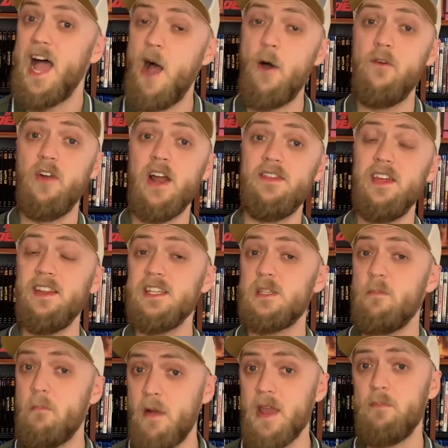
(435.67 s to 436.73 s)
However, I think this
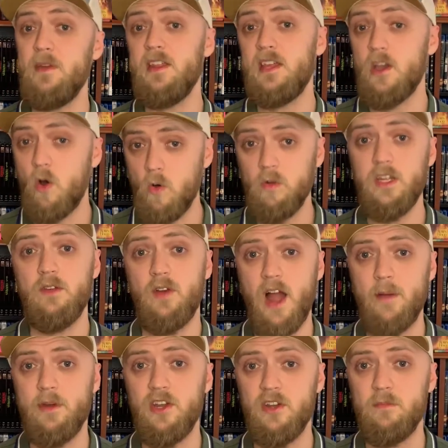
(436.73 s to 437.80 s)
might be the only
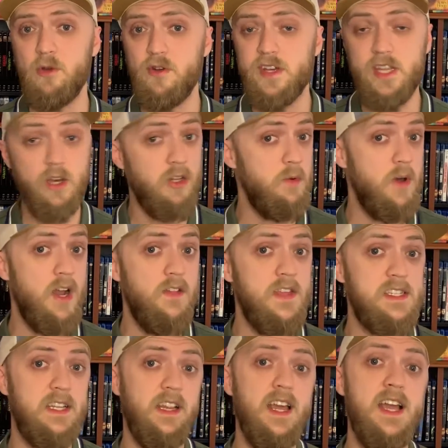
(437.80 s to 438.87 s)
Robin Hood movie, the only one on
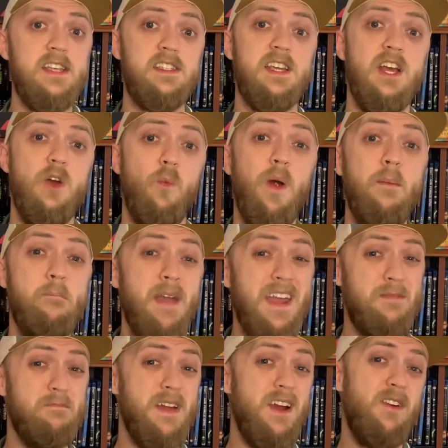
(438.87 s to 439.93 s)
this list, where
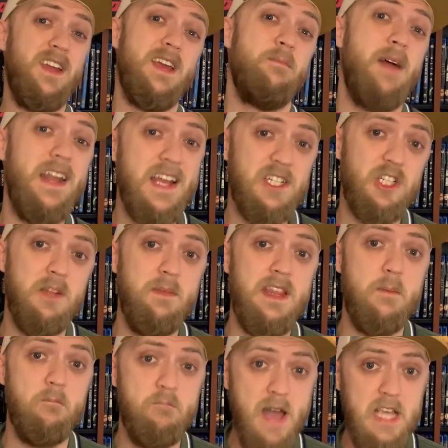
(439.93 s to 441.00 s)
Maid Marian might actually be
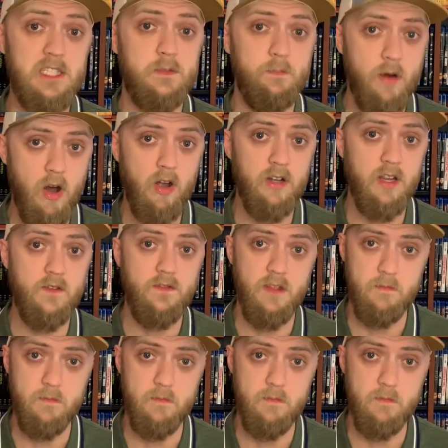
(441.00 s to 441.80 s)
the best part of the